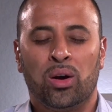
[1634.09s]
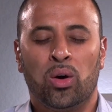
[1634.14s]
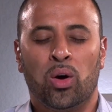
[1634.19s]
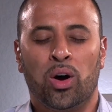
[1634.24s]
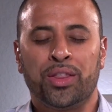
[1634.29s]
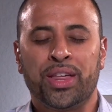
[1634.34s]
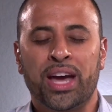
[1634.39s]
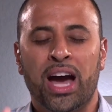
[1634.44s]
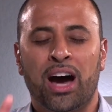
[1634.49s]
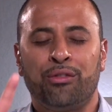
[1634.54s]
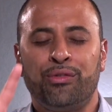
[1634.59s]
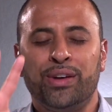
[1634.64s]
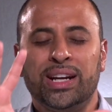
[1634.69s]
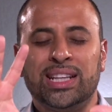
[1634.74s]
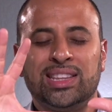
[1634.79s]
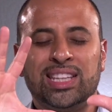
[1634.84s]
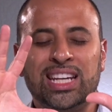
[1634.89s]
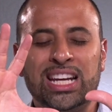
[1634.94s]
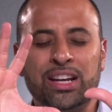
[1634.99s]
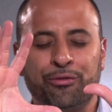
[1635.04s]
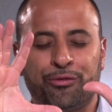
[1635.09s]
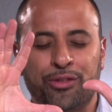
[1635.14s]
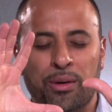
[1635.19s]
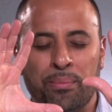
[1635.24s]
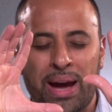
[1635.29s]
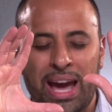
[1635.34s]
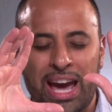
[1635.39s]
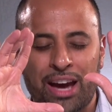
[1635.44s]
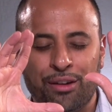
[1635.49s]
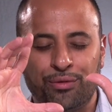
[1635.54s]
Lord, they are redeemed
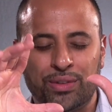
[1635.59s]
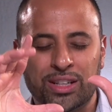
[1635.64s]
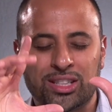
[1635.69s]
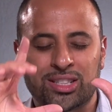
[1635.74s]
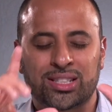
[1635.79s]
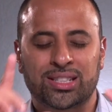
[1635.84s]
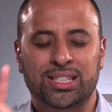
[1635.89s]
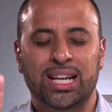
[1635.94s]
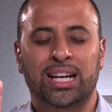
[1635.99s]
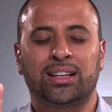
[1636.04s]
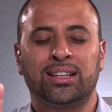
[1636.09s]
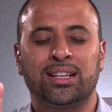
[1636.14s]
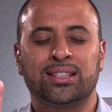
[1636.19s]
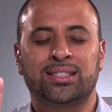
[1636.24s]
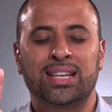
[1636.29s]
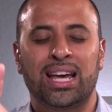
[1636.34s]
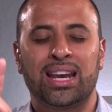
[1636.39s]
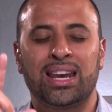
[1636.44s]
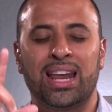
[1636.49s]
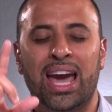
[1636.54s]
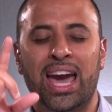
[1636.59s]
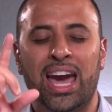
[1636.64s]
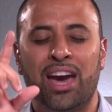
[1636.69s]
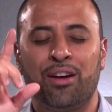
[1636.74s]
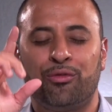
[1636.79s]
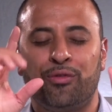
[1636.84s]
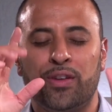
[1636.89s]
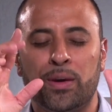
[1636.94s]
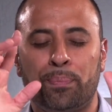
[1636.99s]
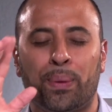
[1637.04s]
from every sickness and
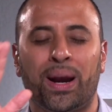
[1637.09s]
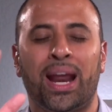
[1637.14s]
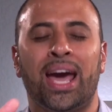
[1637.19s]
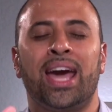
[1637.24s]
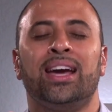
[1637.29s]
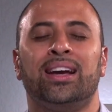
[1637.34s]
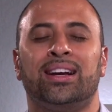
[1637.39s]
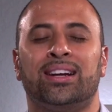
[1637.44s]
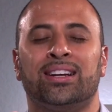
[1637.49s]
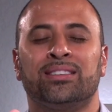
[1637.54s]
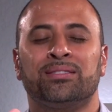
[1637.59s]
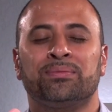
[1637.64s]
every plague.